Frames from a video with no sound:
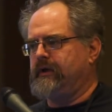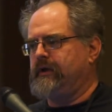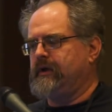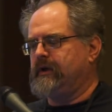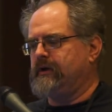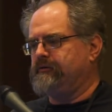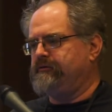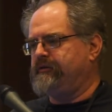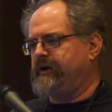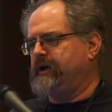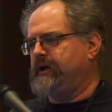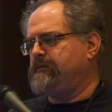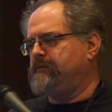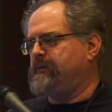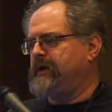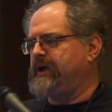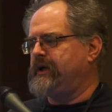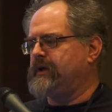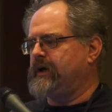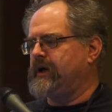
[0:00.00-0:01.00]
event
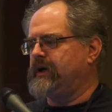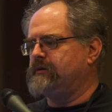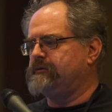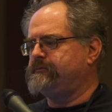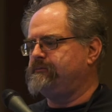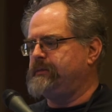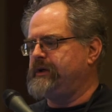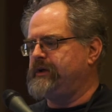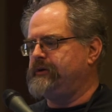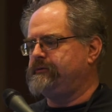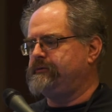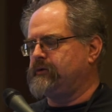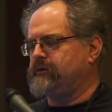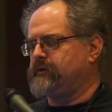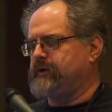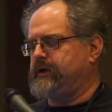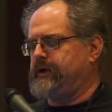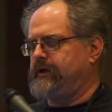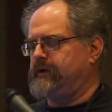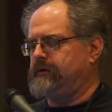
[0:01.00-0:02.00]
may not be
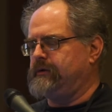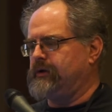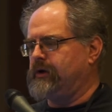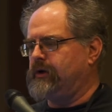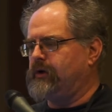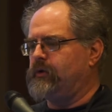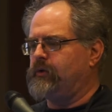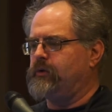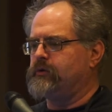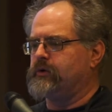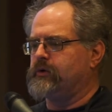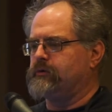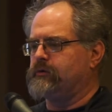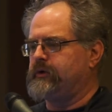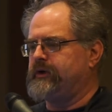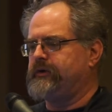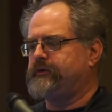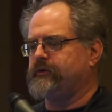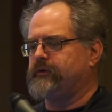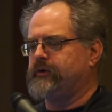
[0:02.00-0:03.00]
fully known or
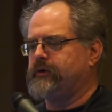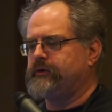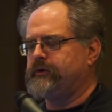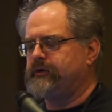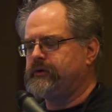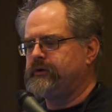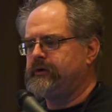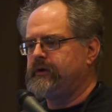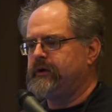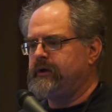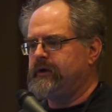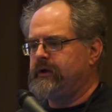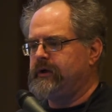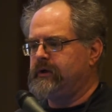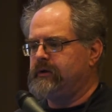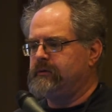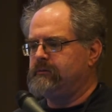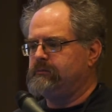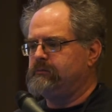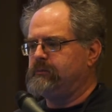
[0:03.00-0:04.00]
researched,
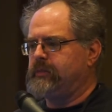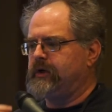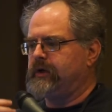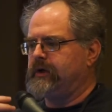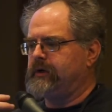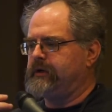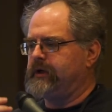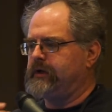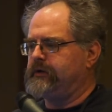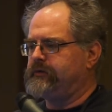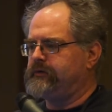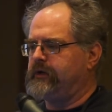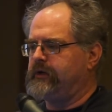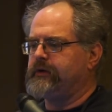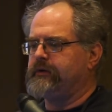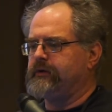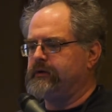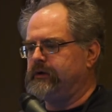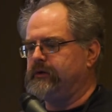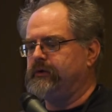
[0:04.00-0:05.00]
but it's hit
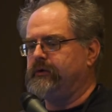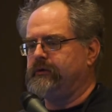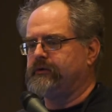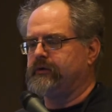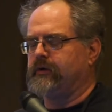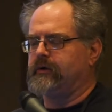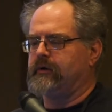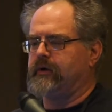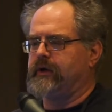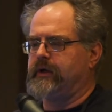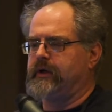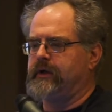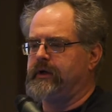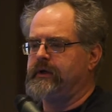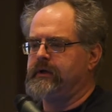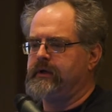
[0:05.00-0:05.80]
the news already.